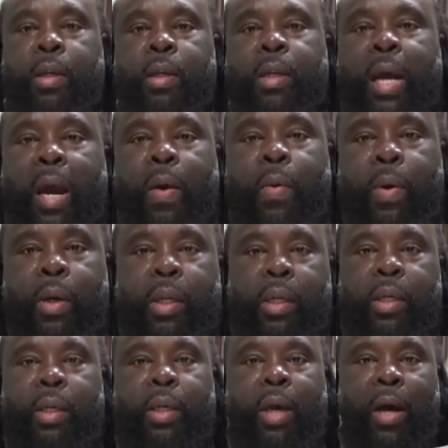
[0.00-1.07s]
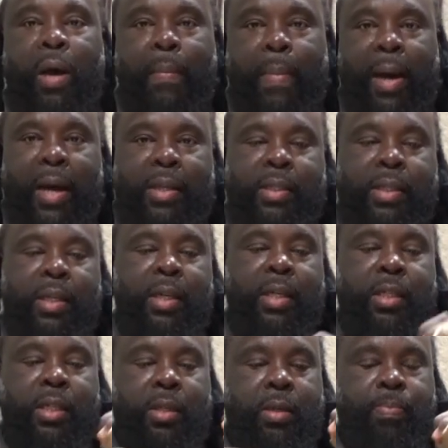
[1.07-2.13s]
not really unbox
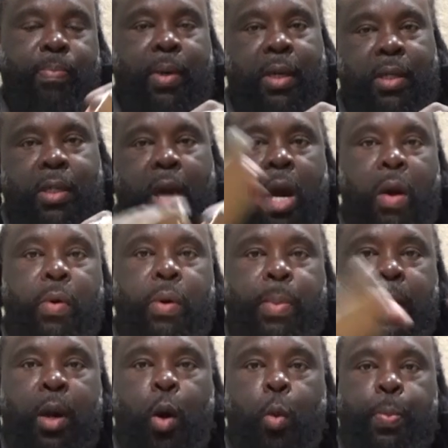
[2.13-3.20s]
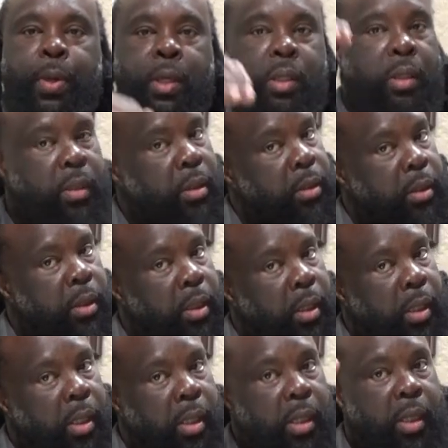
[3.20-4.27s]
this, but it's already been opened.
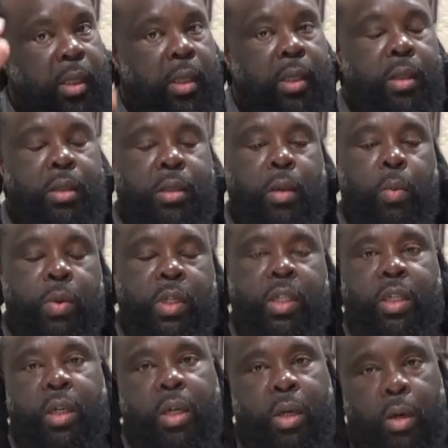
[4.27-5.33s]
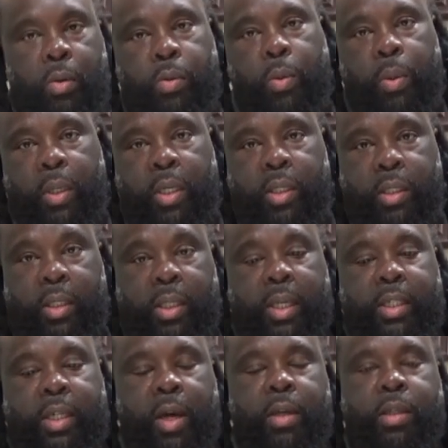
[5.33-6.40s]
So we're just gonna go through and let,
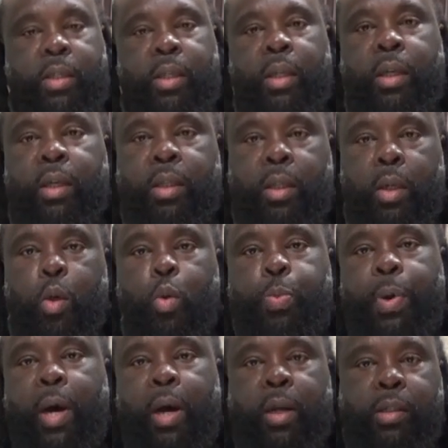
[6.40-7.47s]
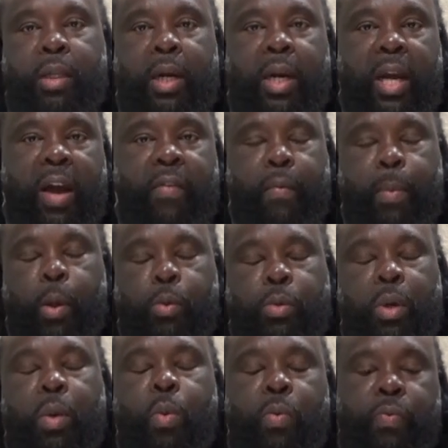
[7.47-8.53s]
let y'all see the new products that I got for Blow
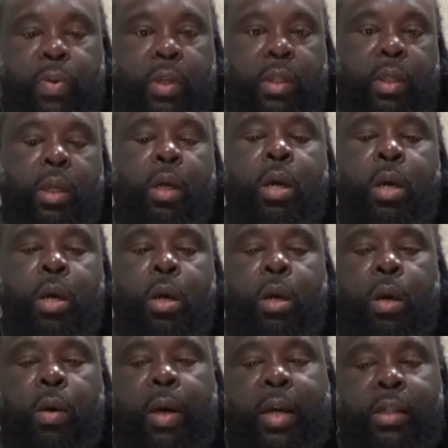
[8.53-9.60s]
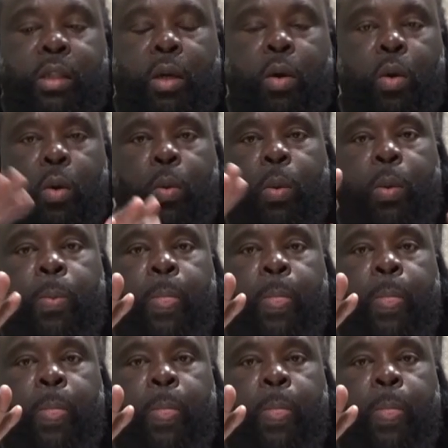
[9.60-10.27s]
Through at one fifty. Okay, so